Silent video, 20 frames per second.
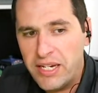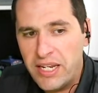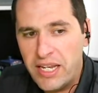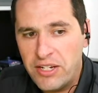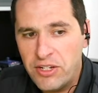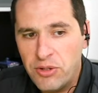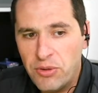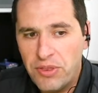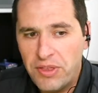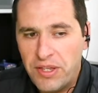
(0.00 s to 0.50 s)

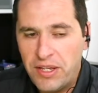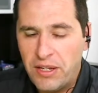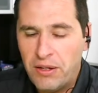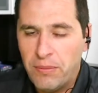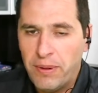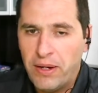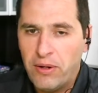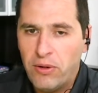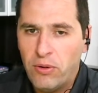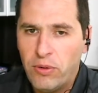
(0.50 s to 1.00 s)
and you think
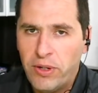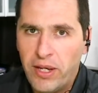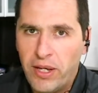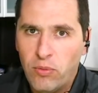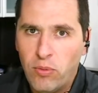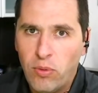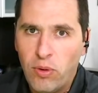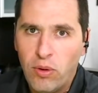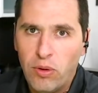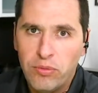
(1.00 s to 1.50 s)
about, okay,
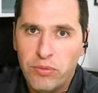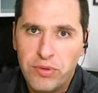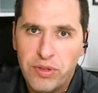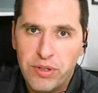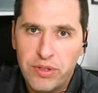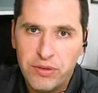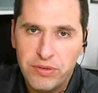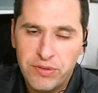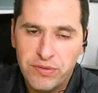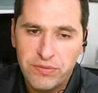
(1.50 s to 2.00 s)
well,
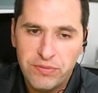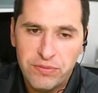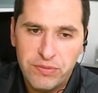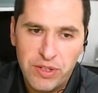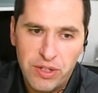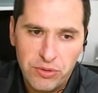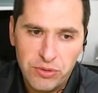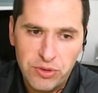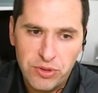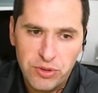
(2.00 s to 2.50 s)
there's
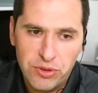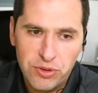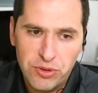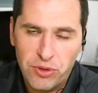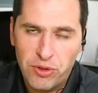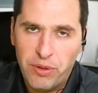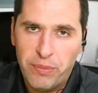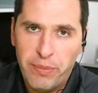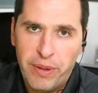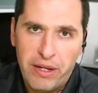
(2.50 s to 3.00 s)
a
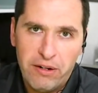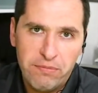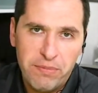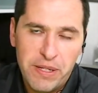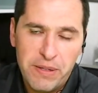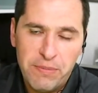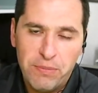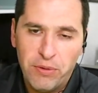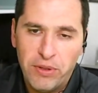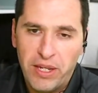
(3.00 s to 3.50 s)
certain amount of
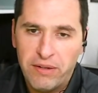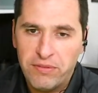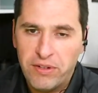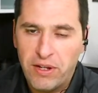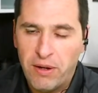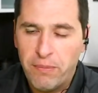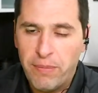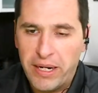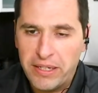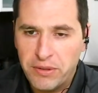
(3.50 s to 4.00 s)
people that have
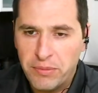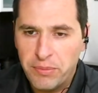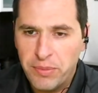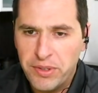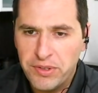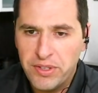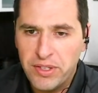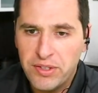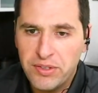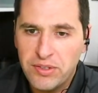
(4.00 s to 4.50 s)
come back to
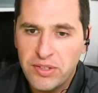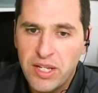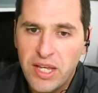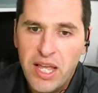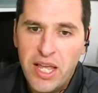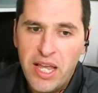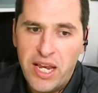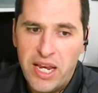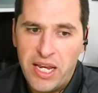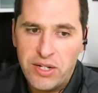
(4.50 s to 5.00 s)
business
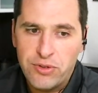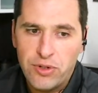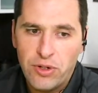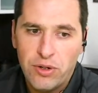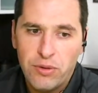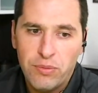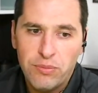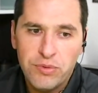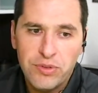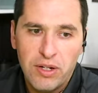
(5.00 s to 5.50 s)
in
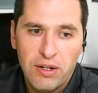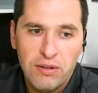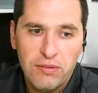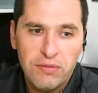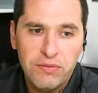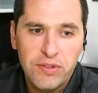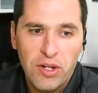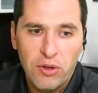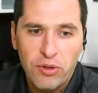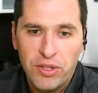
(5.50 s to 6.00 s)
terms
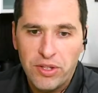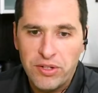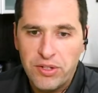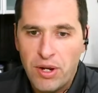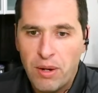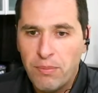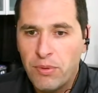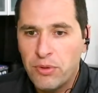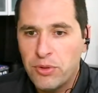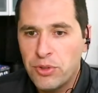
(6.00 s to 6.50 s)
of, you know, the
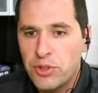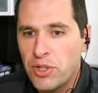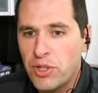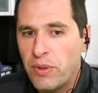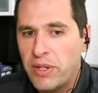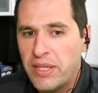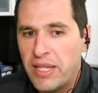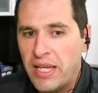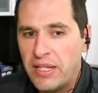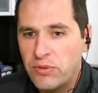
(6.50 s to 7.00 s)
numbers
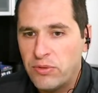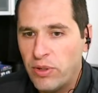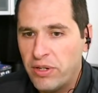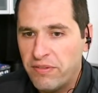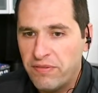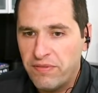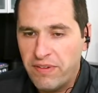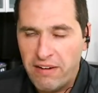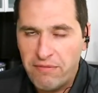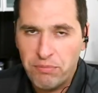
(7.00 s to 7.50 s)
showing that
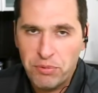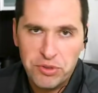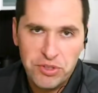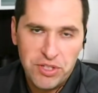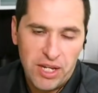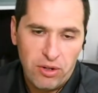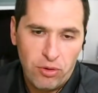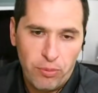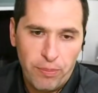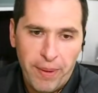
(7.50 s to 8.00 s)

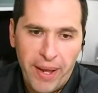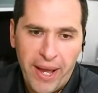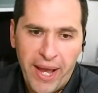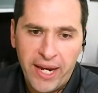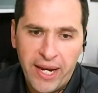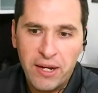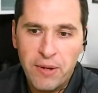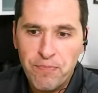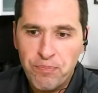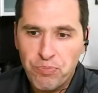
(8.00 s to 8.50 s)
25% are
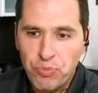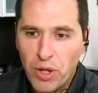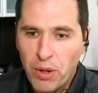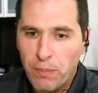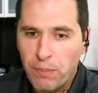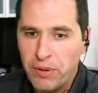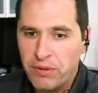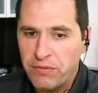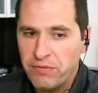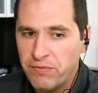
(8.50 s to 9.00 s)
back,
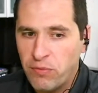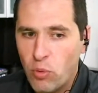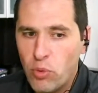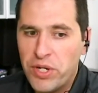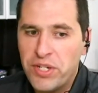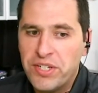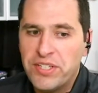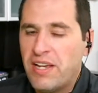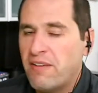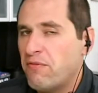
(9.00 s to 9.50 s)
but
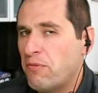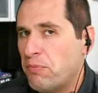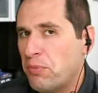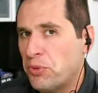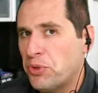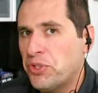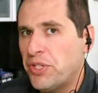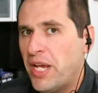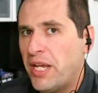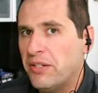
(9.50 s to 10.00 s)

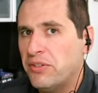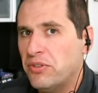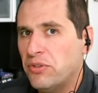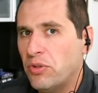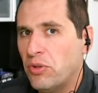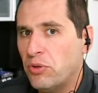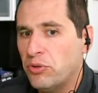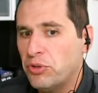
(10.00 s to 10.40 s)
47%